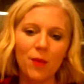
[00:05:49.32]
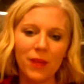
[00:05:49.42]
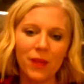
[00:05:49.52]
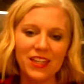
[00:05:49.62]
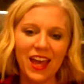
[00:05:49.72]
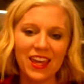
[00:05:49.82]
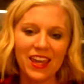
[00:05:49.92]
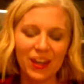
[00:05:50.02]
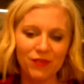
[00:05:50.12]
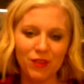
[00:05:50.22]
but I
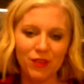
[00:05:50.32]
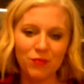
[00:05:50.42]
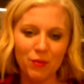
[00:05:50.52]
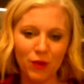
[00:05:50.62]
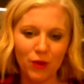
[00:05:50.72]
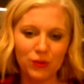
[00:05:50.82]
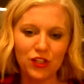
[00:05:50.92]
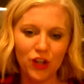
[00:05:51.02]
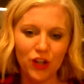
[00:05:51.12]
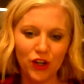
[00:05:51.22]
give them the
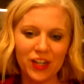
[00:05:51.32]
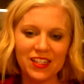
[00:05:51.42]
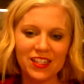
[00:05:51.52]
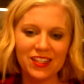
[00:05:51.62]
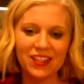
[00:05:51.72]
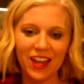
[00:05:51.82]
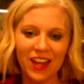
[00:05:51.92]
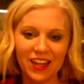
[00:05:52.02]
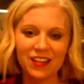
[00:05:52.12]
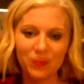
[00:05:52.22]
most current,
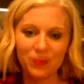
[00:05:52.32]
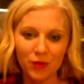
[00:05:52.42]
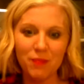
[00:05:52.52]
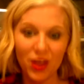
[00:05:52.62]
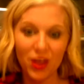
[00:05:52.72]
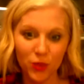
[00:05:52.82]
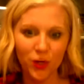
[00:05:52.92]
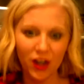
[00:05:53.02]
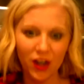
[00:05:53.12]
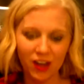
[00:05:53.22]
like the month
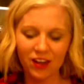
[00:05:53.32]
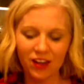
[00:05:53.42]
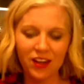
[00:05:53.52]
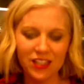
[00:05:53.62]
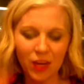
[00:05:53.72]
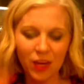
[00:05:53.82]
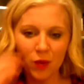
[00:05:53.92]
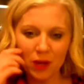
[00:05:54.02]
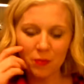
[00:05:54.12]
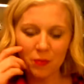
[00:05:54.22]
we're in, because I
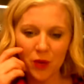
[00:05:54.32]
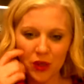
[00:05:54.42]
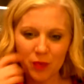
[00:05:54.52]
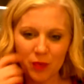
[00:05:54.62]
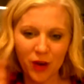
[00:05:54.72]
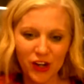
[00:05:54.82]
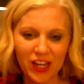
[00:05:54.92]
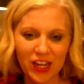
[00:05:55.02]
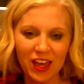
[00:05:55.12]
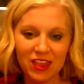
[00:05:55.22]
want to book the
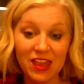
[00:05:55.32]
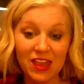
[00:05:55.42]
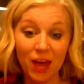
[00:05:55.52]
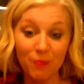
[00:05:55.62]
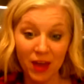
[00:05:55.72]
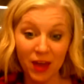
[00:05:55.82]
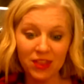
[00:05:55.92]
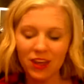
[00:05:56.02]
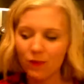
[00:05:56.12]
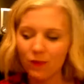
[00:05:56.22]
party in that
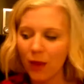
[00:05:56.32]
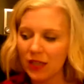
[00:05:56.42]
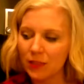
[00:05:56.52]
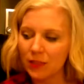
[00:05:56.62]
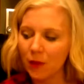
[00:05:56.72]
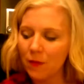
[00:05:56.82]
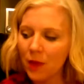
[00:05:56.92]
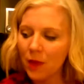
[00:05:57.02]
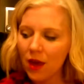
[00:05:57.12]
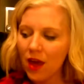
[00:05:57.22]
month if possible.
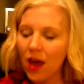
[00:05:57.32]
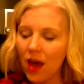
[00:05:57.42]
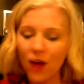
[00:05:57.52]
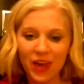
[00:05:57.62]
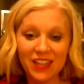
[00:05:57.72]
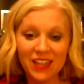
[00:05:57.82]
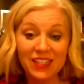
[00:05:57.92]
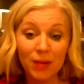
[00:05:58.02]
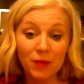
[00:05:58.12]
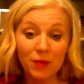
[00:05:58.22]
Okay,
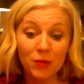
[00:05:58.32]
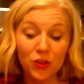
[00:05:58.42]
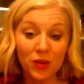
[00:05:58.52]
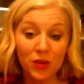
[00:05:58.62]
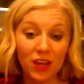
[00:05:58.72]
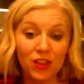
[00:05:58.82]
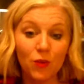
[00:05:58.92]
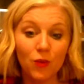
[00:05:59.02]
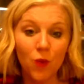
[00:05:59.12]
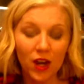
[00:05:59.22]
step number 3,
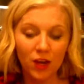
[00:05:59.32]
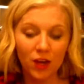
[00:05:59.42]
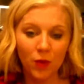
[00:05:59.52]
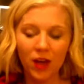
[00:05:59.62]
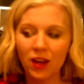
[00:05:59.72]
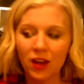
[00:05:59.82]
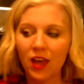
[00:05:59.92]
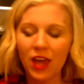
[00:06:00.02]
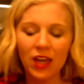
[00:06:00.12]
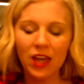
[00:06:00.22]
the one-on-one.
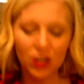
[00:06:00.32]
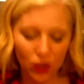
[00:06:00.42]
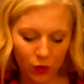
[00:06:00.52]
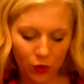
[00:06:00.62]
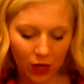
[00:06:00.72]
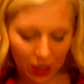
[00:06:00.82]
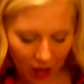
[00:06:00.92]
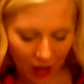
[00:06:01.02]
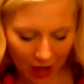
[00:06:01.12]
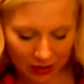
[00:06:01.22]
Again, you
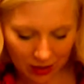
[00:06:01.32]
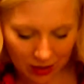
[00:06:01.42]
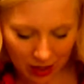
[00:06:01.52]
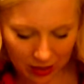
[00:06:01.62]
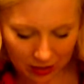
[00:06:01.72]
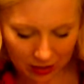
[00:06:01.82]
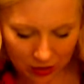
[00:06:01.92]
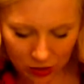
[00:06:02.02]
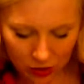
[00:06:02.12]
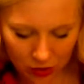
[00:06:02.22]
can ask this
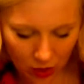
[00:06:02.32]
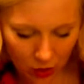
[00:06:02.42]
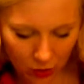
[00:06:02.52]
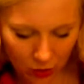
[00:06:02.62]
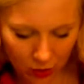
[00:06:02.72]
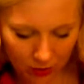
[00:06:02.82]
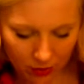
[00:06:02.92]
so